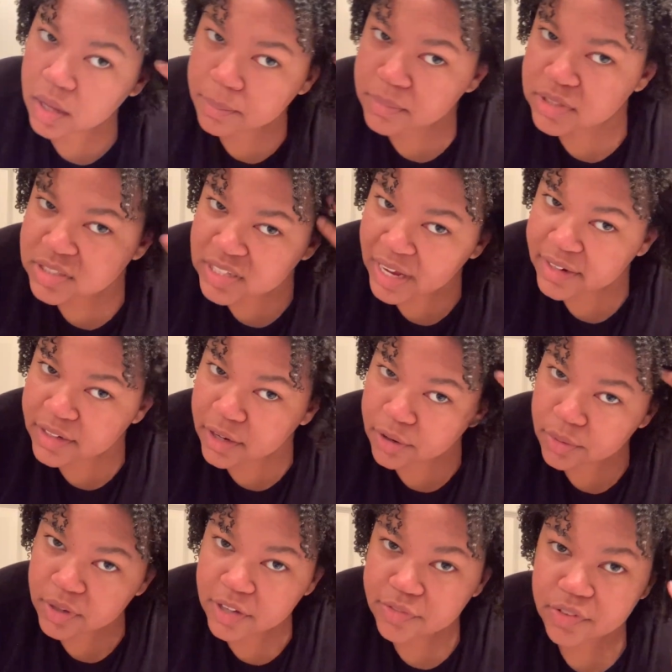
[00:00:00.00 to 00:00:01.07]
Side note,
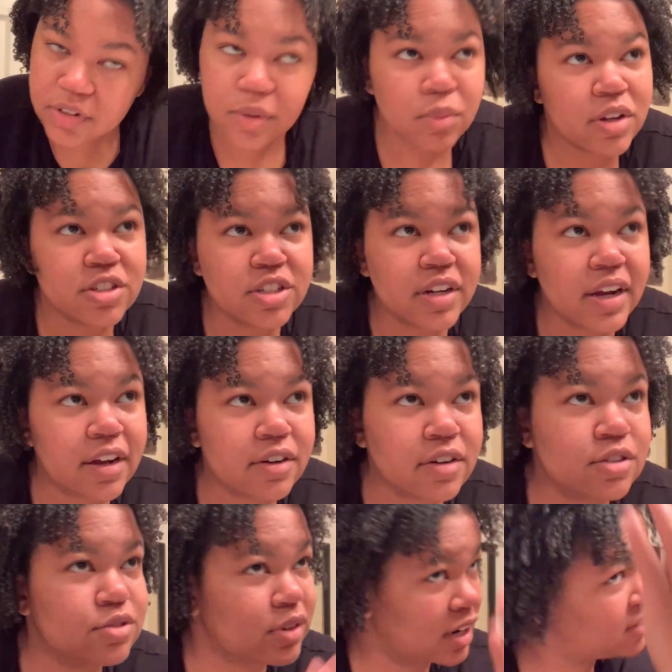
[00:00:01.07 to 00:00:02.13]
if you don't want your hair to
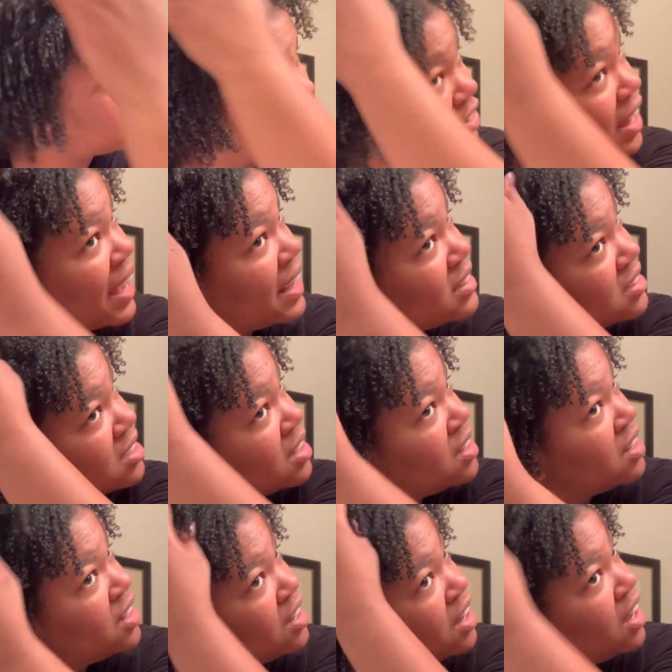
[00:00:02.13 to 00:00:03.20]
dry flat,
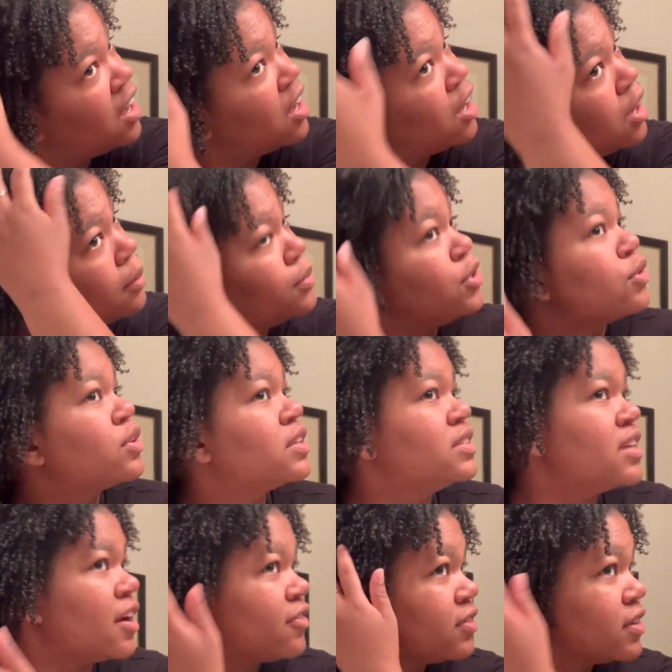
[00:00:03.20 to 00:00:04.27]
you could
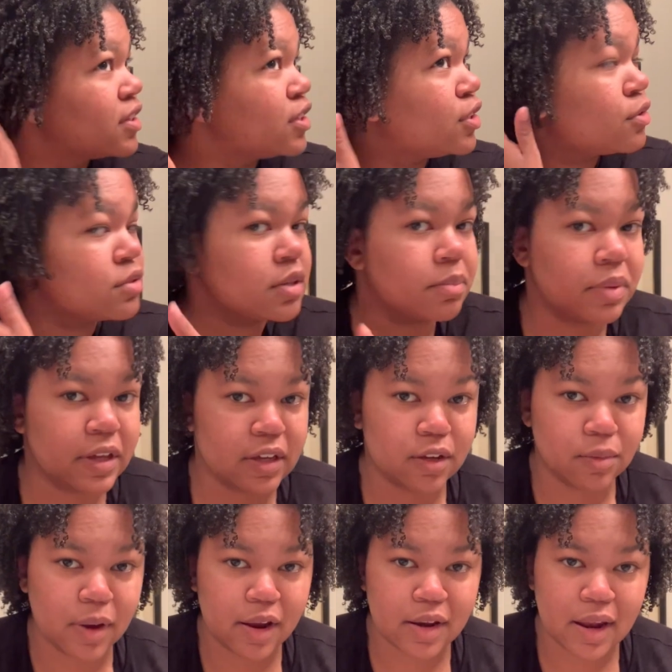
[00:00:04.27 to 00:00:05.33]
definitely use a pick
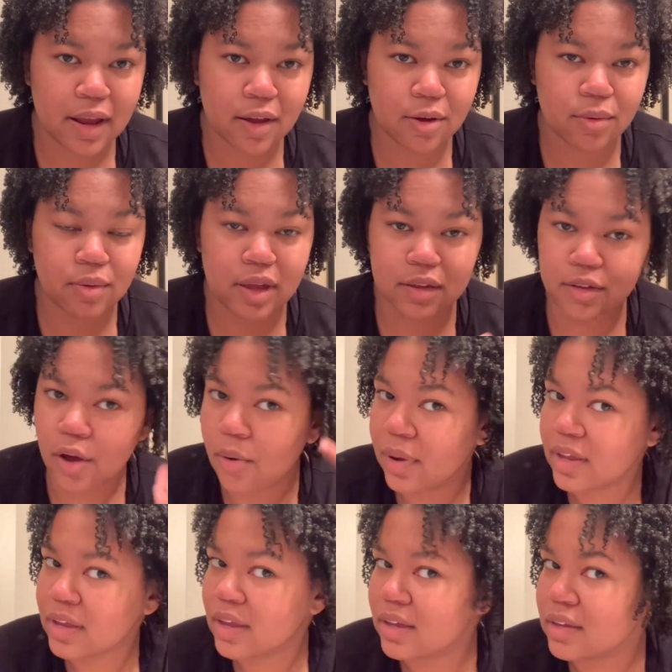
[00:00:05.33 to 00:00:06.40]
right now and going
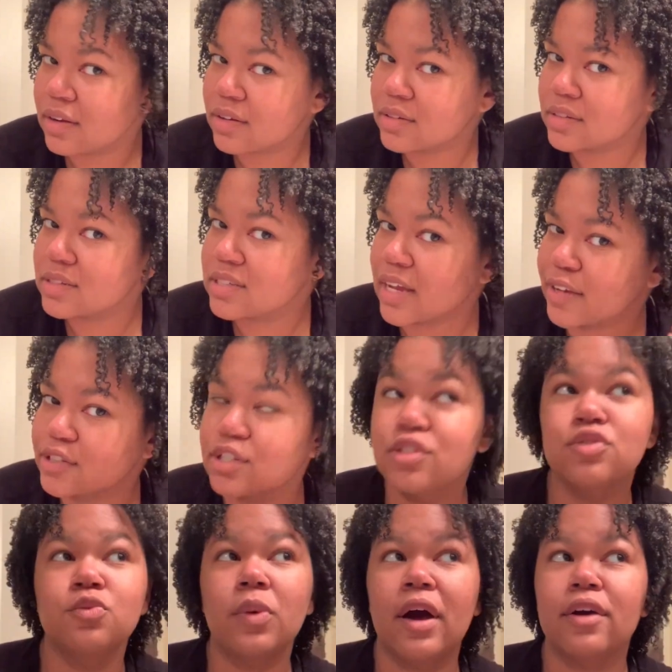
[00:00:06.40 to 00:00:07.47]
in on the sections
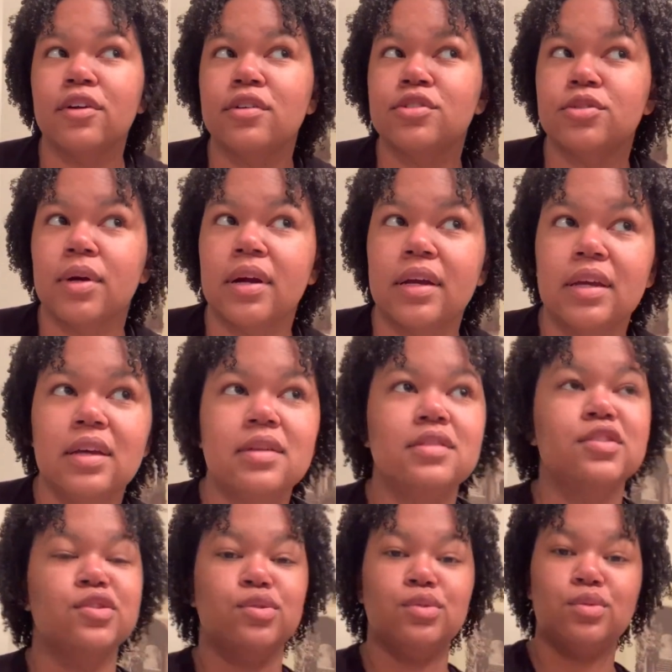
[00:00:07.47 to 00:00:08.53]
while you're drying it
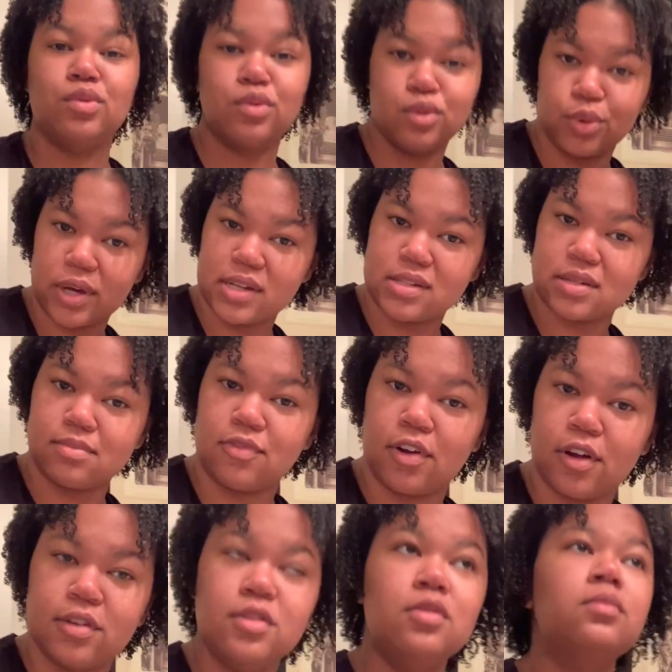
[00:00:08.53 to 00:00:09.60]
to create some
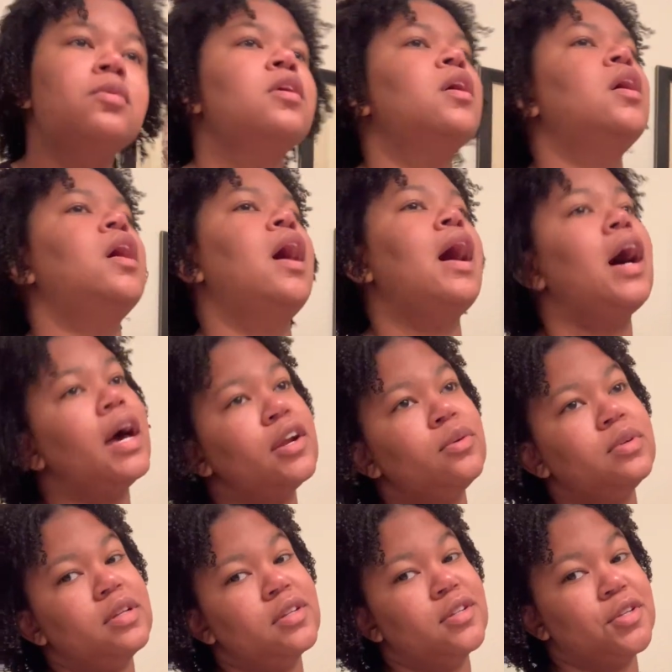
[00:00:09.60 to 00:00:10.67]
volume. I don't
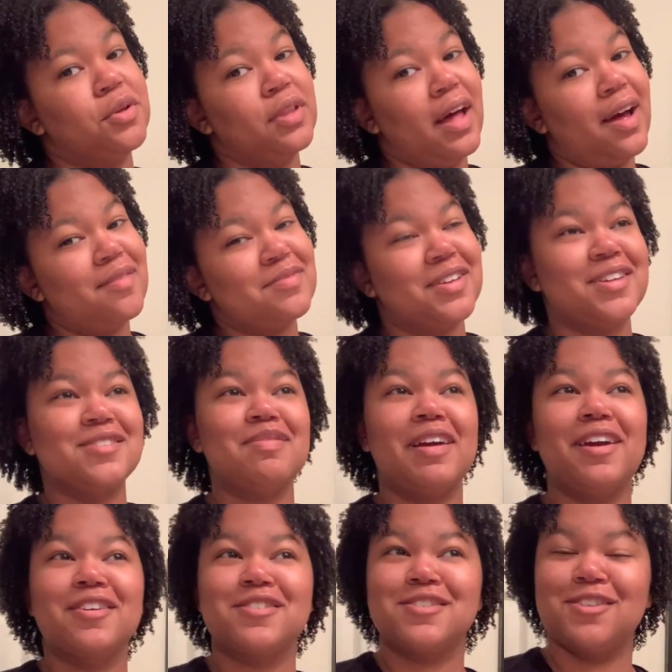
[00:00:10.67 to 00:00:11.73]
need to do that because my
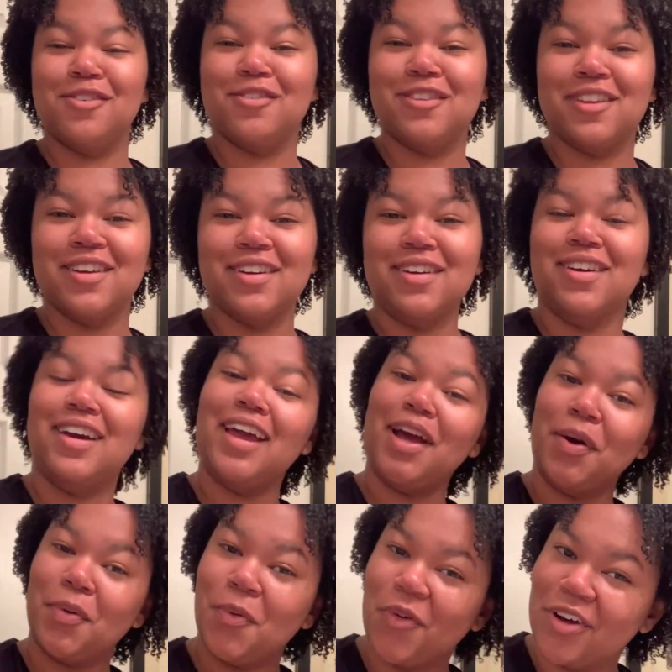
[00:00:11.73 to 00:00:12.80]
hair is so thick, it
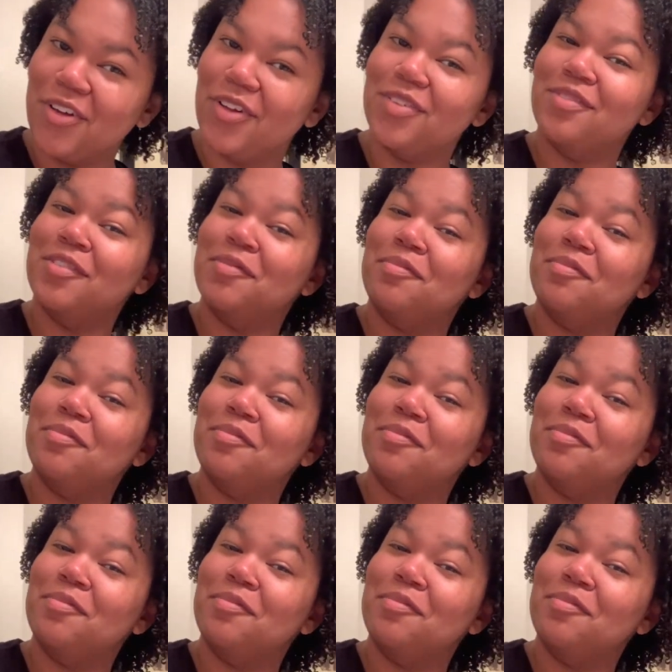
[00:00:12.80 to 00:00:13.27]
will